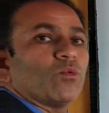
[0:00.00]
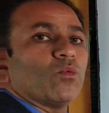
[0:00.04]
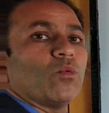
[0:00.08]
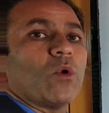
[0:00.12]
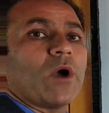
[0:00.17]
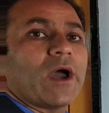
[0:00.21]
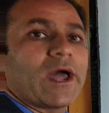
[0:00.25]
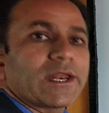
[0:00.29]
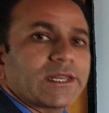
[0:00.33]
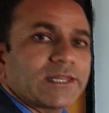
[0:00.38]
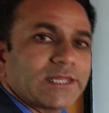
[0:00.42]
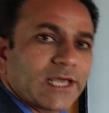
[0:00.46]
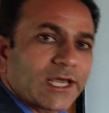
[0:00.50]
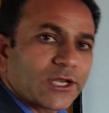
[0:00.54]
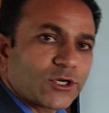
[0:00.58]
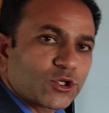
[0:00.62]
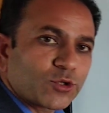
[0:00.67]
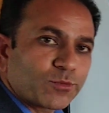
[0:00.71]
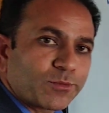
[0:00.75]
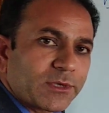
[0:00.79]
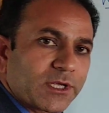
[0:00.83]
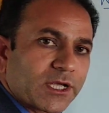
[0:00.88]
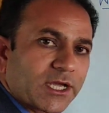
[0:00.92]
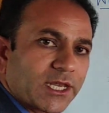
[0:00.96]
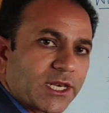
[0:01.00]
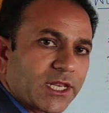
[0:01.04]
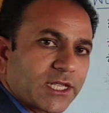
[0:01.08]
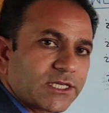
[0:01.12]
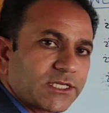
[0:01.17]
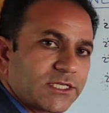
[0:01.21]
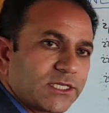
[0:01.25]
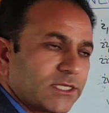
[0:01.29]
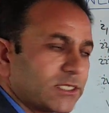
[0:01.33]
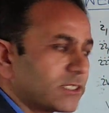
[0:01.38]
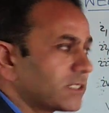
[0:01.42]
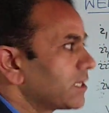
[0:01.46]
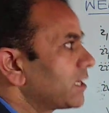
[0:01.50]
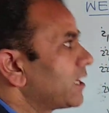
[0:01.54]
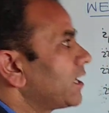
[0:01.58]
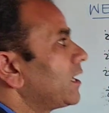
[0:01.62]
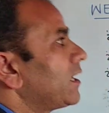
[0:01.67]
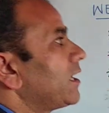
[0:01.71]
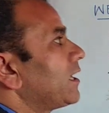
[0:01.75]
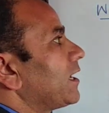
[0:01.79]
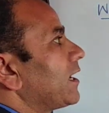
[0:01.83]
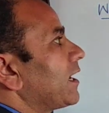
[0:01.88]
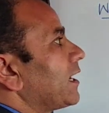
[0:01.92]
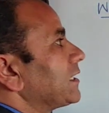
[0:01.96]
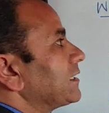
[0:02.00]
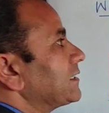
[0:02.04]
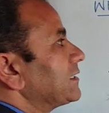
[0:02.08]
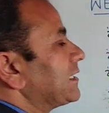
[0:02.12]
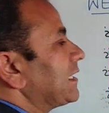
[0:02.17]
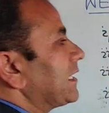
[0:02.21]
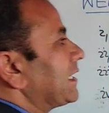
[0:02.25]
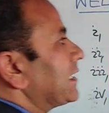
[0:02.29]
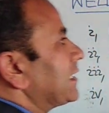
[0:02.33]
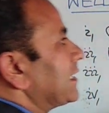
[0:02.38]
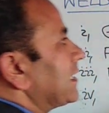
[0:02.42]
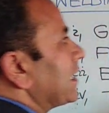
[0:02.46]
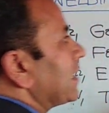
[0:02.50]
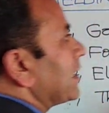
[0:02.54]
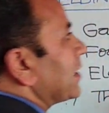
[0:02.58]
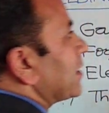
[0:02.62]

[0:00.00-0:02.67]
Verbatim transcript: where they are to be connected and then